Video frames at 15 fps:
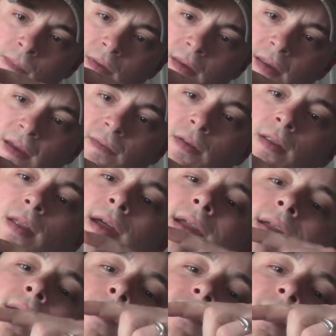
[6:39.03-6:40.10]
if the
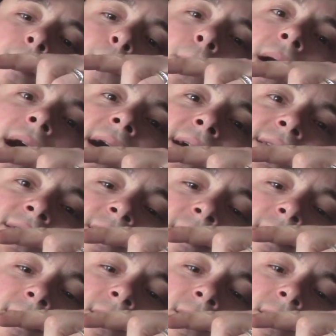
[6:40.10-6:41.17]
leg comes up past
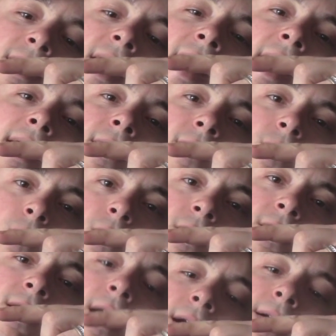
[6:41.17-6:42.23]
the eyelet where
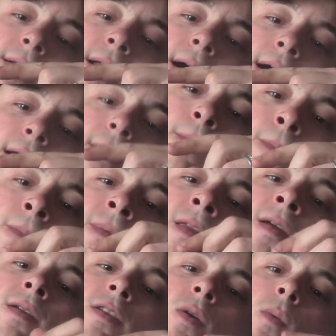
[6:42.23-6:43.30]
you tie your line,
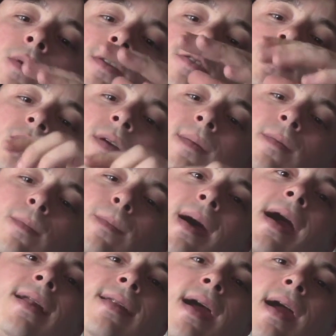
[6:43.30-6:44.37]
you want to trim them
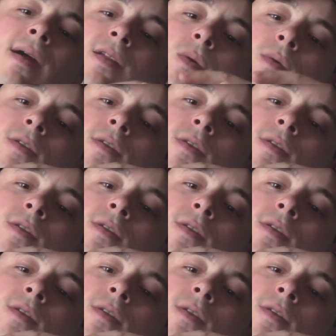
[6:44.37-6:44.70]
back down. You want